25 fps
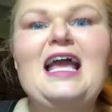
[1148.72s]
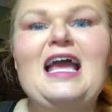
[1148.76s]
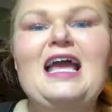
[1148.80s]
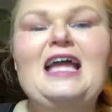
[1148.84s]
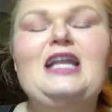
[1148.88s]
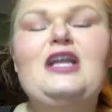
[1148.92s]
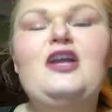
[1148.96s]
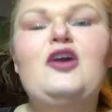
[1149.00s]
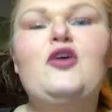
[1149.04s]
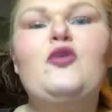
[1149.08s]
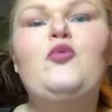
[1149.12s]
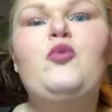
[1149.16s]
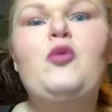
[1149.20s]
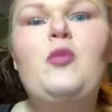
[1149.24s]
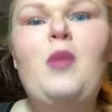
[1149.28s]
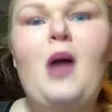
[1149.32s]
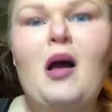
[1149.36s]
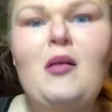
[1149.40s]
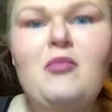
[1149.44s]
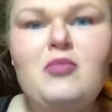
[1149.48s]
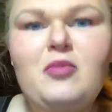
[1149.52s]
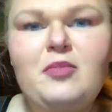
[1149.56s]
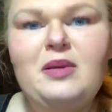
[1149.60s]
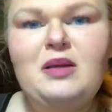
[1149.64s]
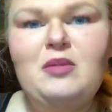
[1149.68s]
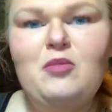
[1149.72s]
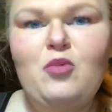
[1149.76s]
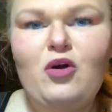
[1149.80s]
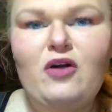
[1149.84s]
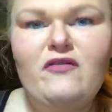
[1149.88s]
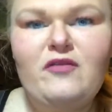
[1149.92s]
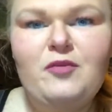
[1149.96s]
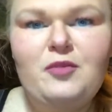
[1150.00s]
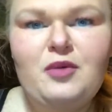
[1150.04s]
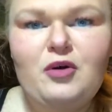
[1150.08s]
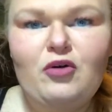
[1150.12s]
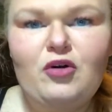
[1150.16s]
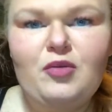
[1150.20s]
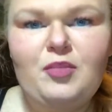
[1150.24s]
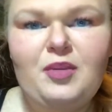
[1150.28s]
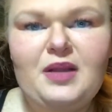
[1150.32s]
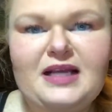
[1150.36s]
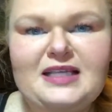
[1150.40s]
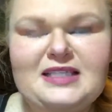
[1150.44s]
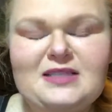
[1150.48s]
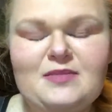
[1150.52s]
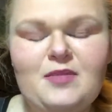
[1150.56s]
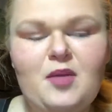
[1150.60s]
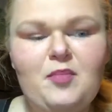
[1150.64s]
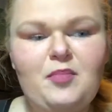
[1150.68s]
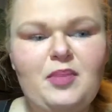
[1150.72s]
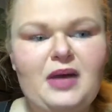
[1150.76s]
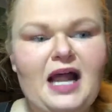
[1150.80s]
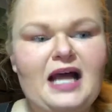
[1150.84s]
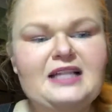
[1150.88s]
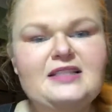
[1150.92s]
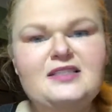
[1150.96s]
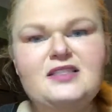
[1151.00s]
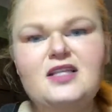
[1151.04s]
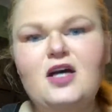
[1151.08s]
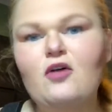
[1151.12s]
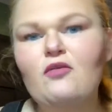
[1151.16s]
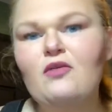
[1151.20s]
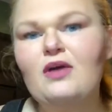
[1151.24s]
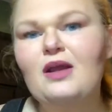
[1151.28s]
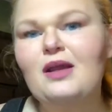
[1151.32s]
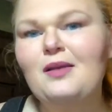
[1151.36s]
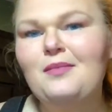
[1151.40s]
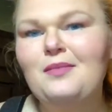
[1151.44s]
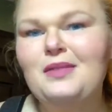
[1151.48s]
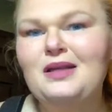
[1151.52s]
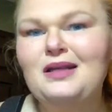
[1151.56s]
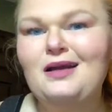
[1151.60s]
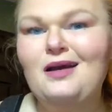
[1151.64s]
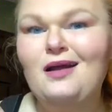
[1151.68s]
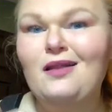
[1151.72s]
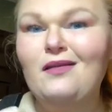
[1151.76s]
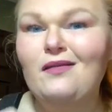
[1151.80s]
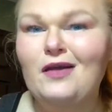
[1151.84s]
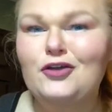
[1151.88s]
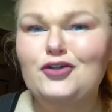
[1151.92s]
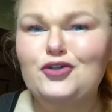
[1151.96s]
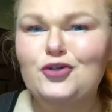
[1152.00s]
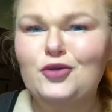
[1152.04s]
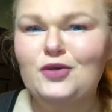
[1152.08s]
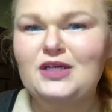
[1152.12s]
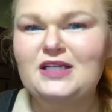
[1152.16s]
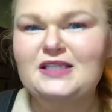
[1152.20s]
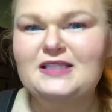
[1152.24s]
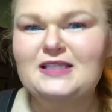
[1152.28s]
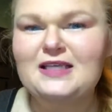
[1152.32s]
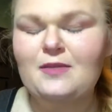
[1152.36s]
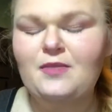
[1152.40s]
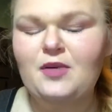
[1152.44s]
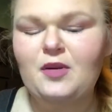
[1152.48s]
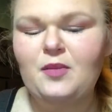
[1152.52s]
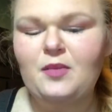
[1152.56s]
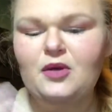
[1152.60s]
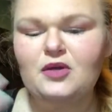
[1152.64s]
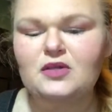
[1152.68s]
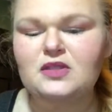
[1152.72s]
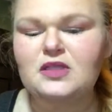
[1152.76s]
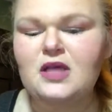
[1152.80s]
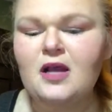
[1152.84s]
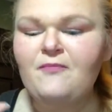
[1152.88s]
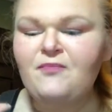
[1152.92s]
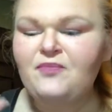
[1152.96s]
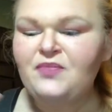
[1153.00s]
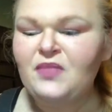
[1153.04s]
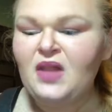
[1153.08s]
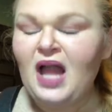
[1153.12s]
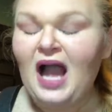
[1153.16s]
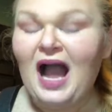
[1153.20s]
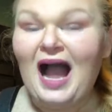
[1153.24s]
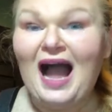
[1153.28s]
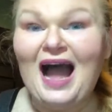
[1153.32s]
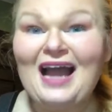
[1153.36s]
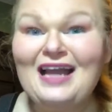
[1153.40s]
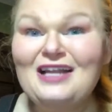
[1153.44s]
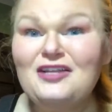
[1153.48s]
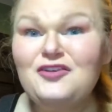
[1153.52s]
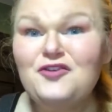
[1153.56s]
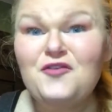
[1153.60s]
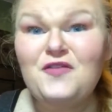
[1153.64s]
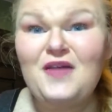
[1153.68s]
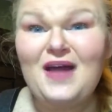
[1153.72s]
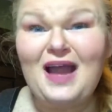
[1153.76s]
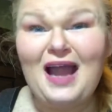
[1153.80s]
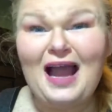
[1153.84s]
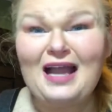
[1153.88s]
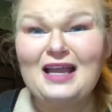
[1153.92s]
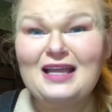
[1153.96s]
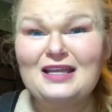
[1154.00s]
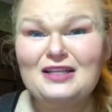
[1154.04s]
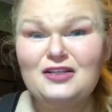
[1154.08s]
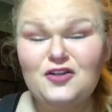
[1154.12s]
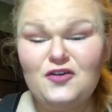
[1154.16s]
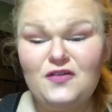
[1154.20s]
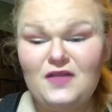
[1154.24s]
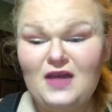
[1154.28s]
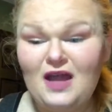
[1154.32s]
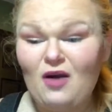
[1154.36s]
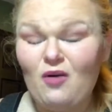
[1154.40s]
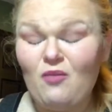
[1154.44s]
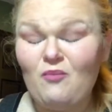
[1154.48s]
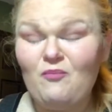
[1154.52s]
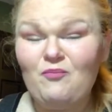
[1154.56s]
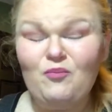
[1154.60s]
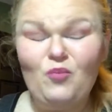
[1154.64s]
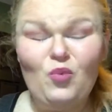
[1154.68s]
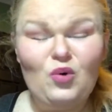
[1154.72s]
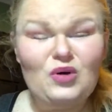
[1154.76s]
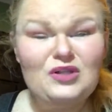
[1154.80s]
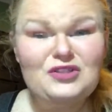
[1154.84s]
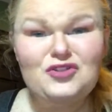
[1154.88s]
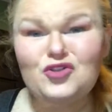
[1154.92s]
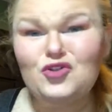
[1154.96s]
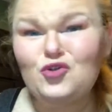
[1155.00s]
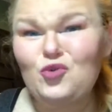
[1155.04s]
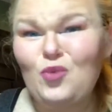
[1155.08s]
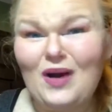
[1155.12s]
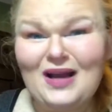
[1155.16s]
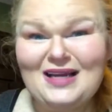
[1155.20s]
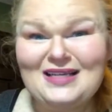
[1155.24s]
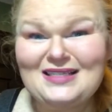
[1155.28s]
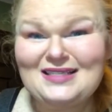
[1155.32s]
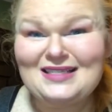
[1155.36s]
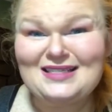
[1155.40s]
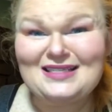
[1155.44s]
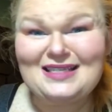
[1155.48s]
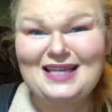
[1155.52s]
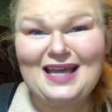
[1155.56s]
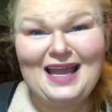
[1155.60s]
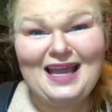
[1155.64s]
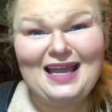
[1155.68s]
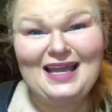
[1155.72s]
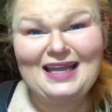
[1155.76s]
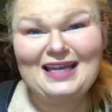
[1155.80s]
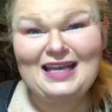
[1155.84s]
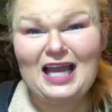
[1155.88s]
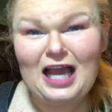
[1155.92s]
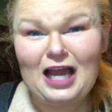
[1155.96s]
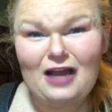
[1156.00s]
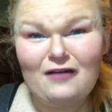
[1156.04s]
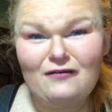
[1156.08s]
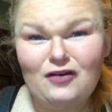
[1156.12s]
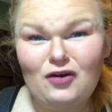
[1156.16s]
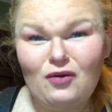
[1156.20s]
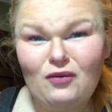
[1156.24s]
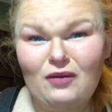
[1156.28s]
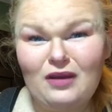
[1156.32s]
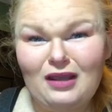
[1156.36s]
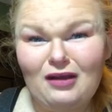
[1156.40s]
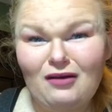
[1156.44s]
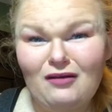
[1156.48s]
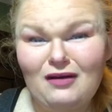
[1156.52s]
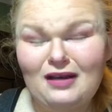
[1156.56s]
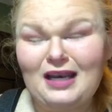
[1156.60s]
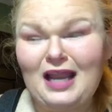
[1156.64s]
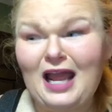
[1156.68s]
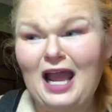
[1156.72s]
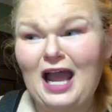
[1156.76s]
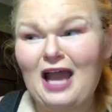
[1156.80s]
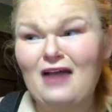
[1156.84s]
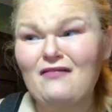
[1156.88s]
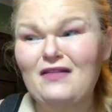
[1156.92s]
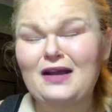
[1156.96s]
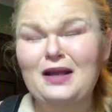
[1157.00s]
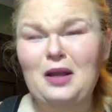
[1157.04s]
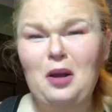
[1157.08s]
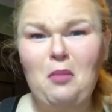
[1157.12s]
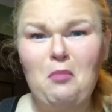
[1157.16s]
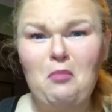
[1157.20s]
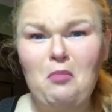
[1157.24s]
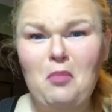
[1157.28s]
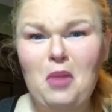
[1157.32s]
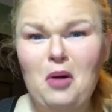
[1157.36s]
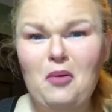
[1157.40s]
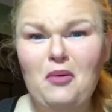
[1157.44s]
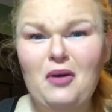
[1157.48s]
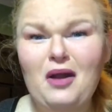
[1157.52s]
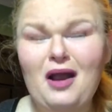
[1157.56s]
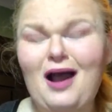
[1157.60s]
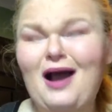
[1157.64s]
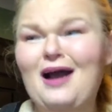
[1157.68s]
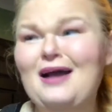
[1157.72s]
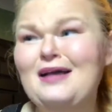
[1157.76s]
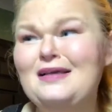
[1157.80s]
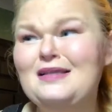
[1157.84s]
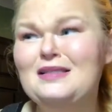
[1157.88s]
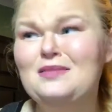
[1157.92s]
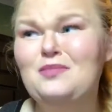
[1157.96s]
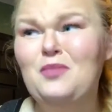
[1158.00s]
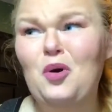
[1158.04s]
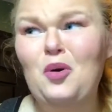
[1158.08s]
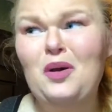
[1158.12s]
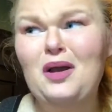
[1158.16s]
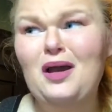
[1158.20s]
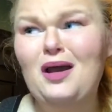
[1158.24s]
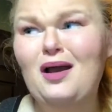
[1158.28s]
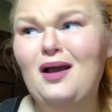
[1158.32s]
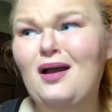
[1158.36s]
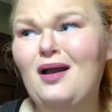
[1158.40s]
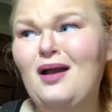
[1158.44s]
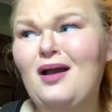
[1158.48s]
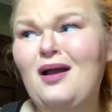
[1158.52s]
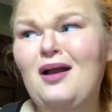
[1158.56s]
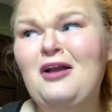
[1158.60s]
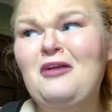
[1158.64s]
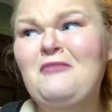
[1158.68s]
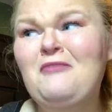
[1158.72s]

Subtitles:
and it would probably be more of a meal replacement. But I don't recommend it unless you're already skipping meals. I do that. I can do that once or twice a day and have no guilt and have like a mocha, iced mocha,